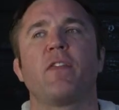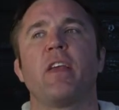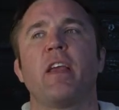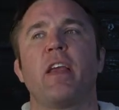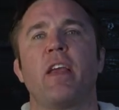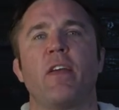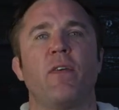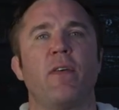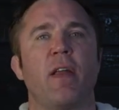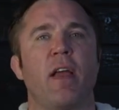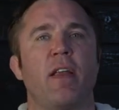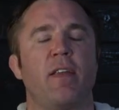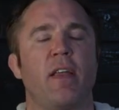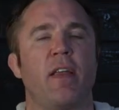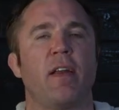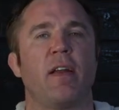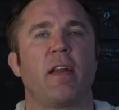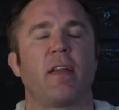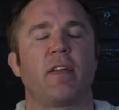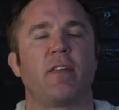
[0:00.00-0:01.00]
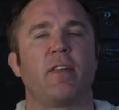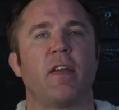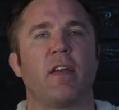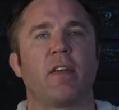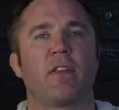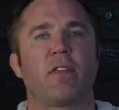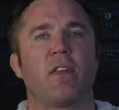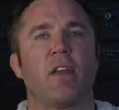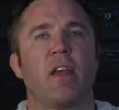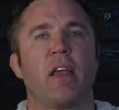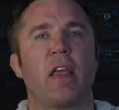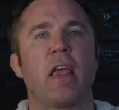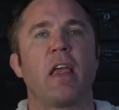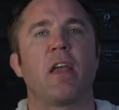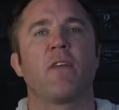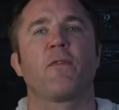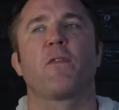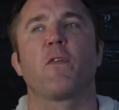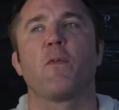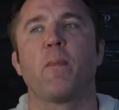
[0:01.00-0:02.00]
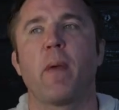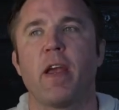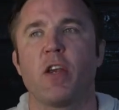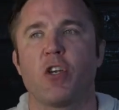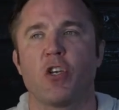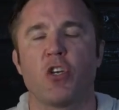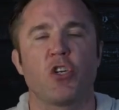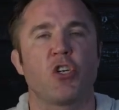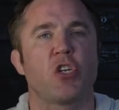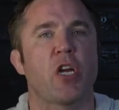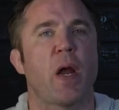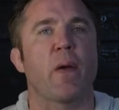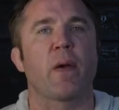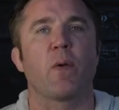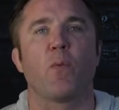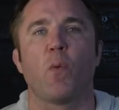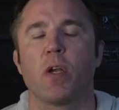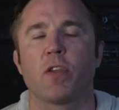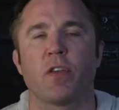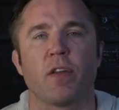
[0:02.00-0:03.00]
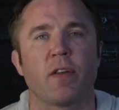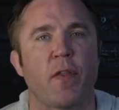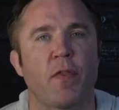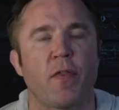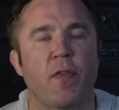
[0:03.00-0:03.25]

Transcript: the internet didn't exist. Information sharing wasn't a